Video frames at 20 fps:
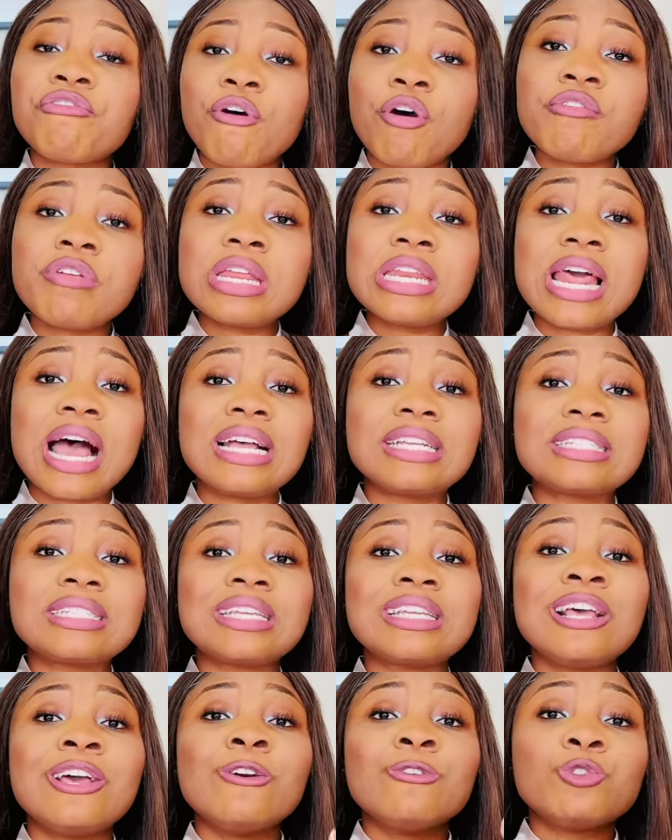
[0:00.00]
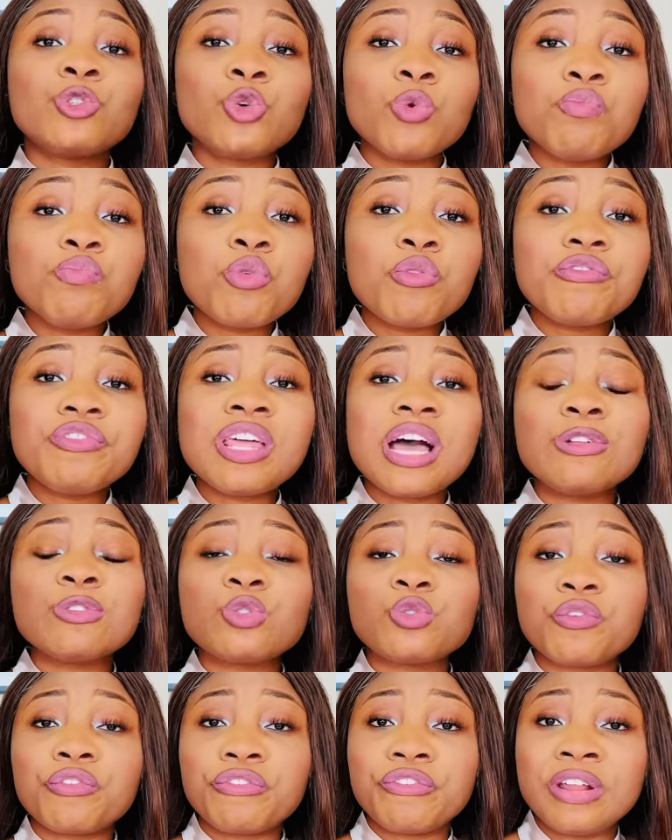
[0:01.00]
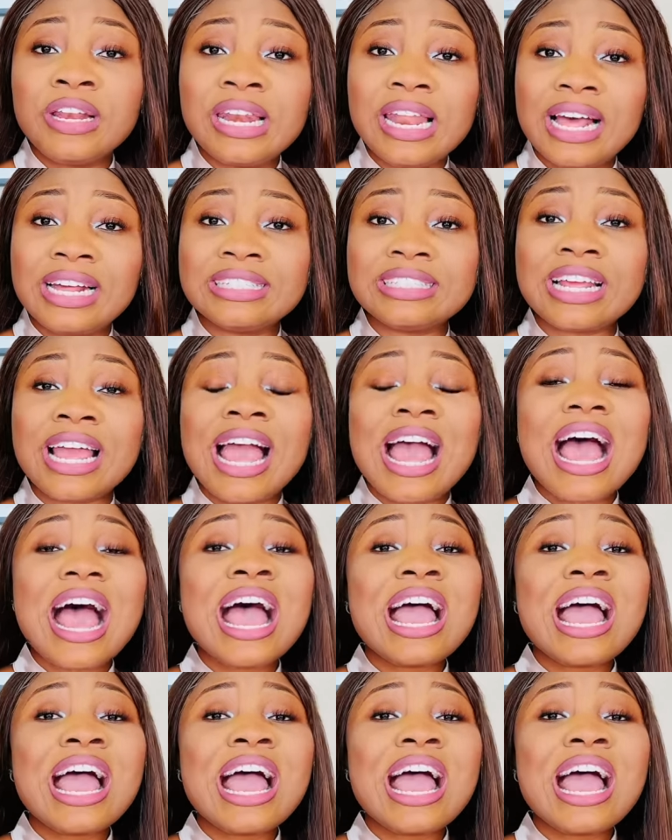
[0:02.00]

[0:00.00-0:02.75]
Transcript: foreigners to move down to Finland.